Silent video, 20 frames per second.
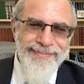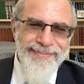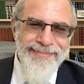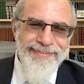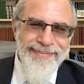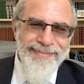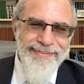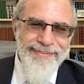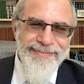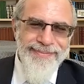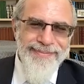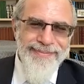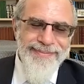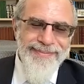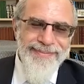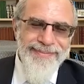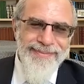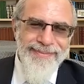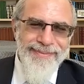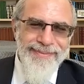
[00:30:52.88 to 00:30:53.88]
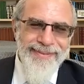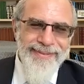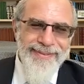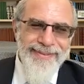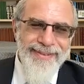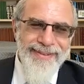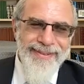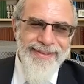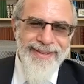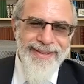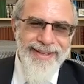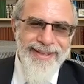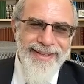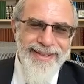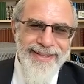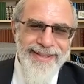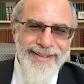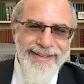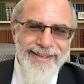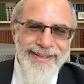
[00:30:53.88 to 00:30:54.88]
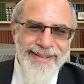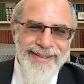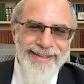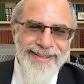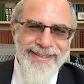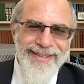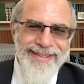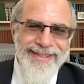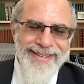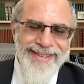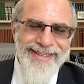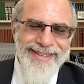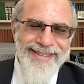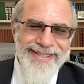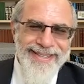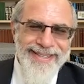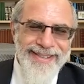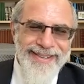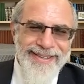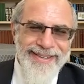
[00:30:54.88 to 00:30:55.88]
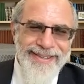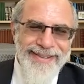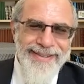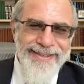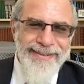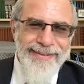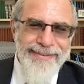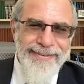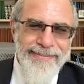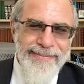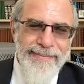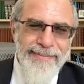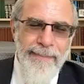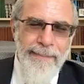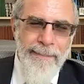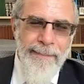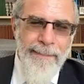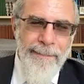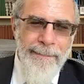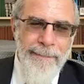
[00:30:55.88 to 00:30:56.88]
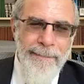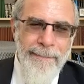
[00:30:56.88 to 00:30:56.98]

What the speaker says: (silent)